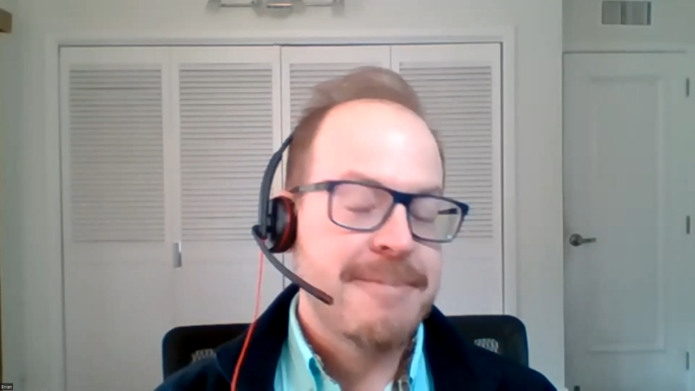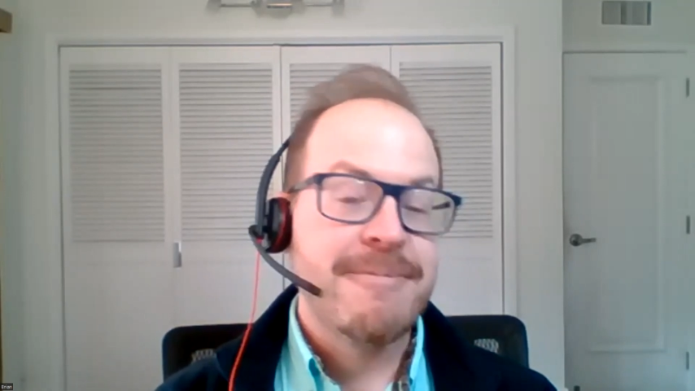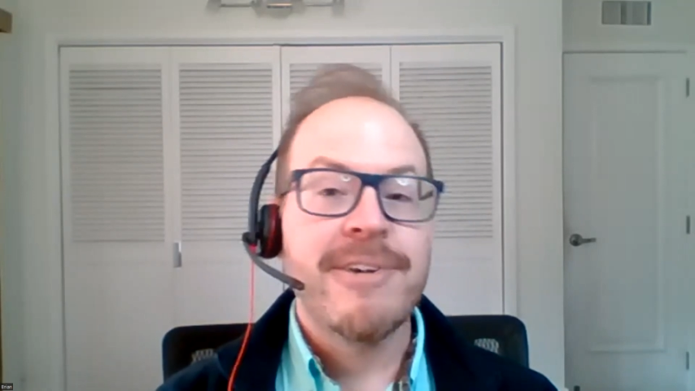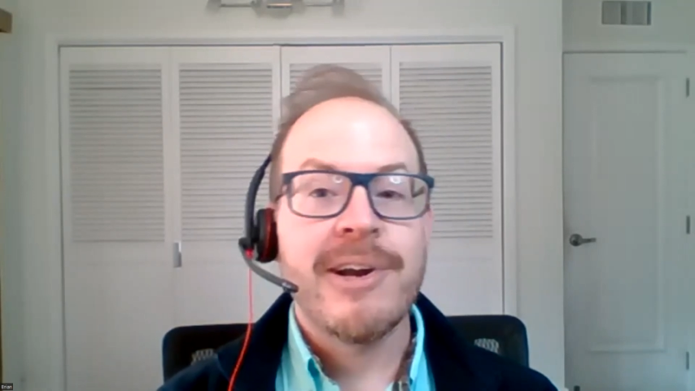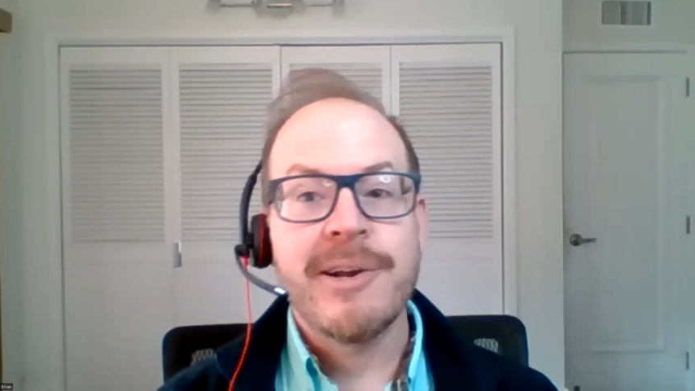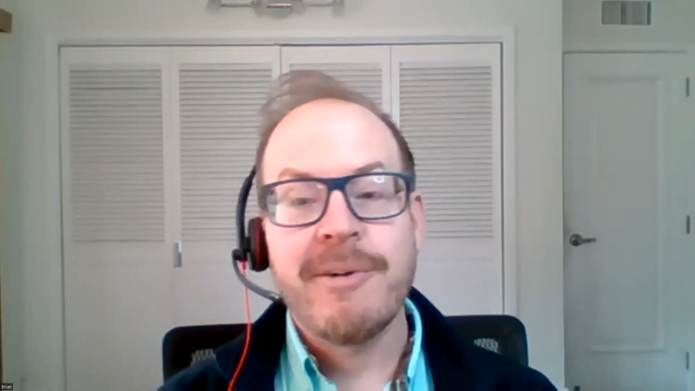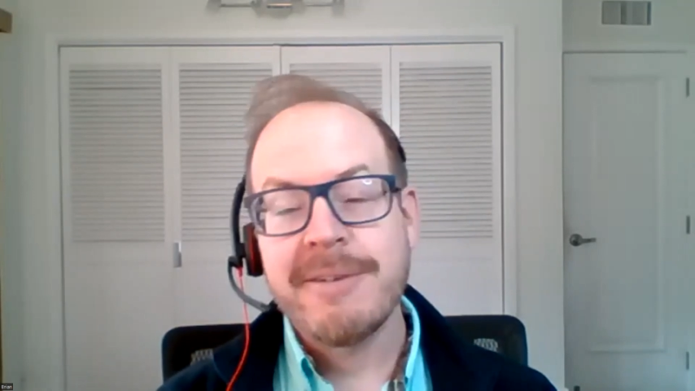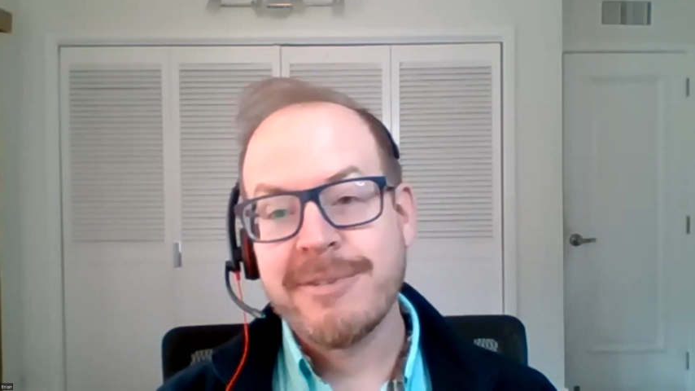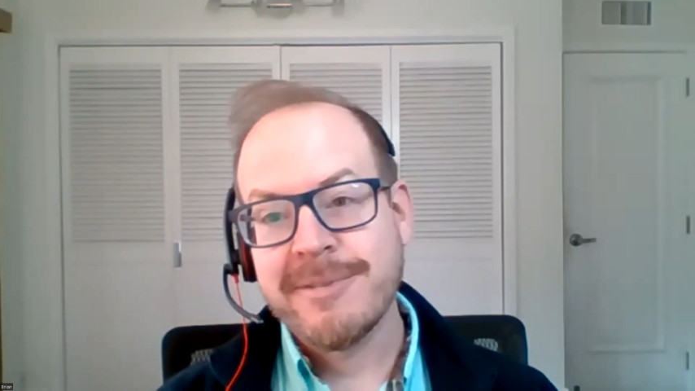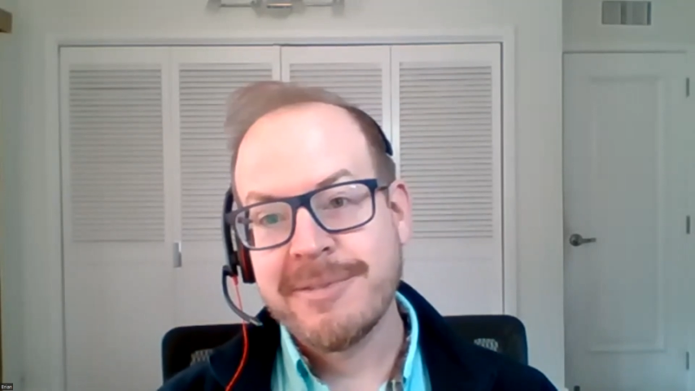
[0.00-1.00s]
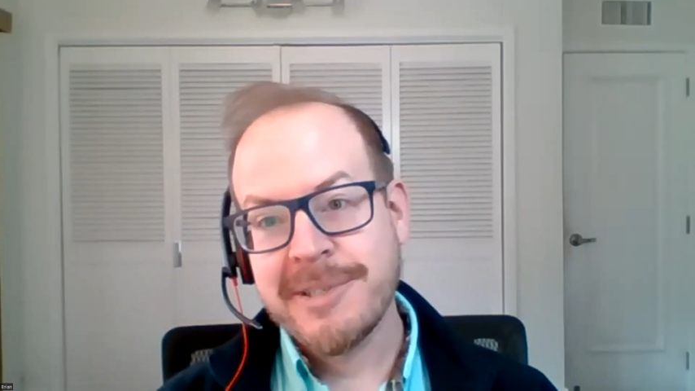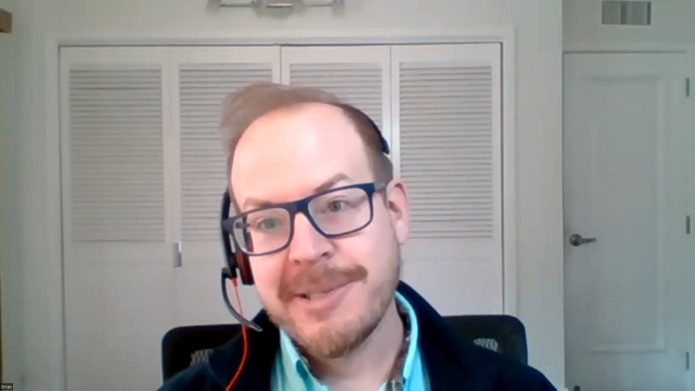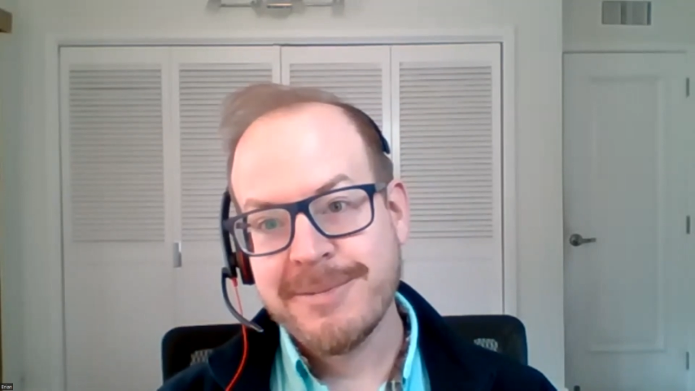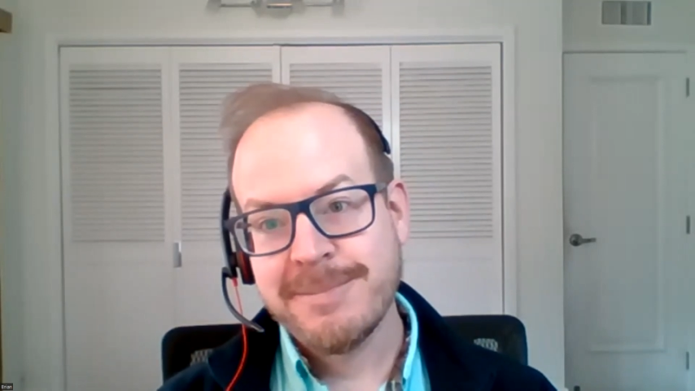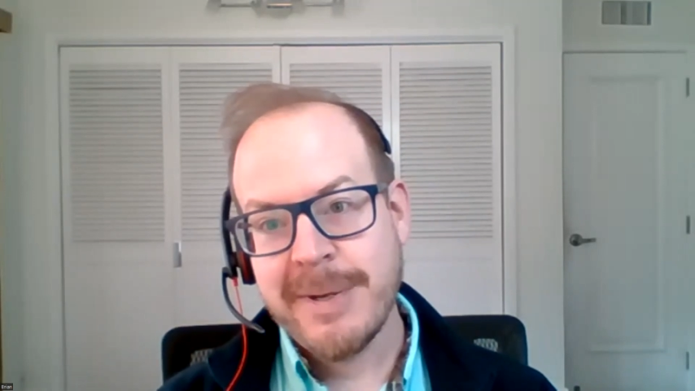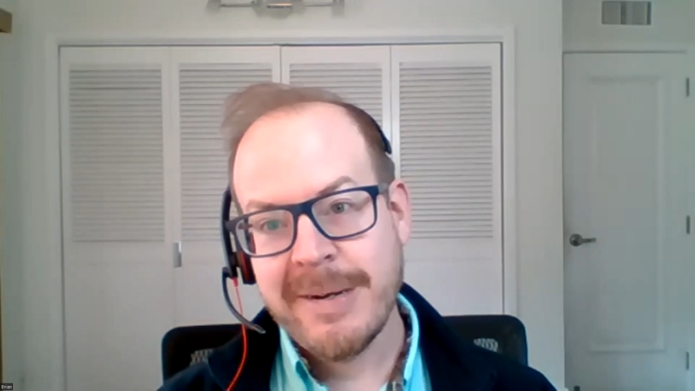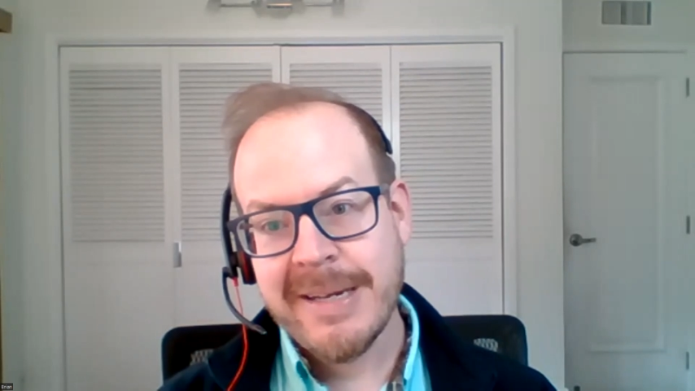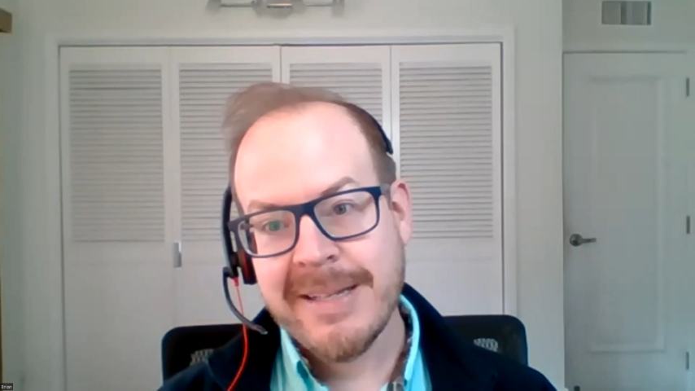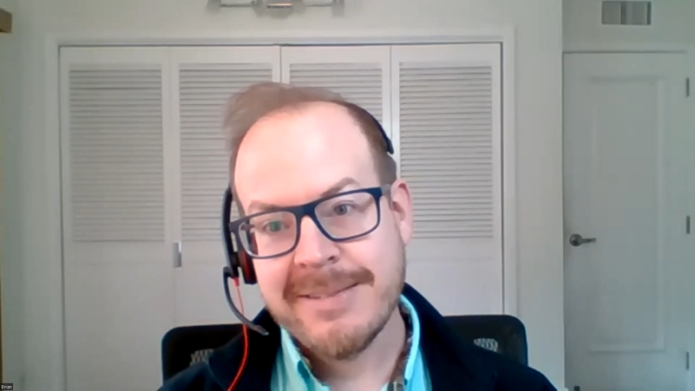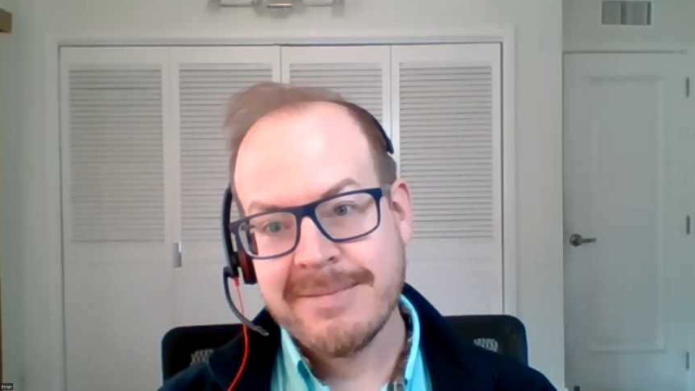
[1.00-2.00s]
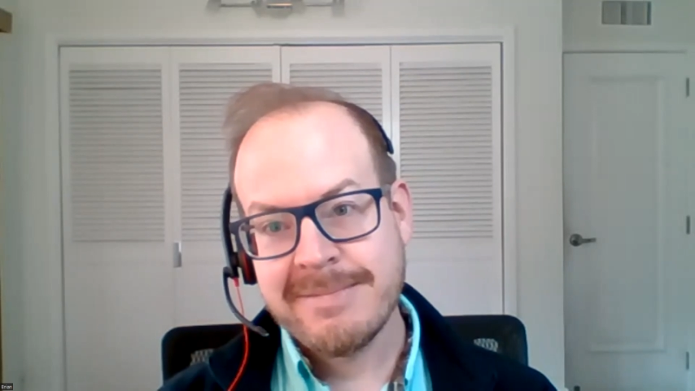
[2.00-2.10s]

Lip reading: I'm very grateful for you, Mariella.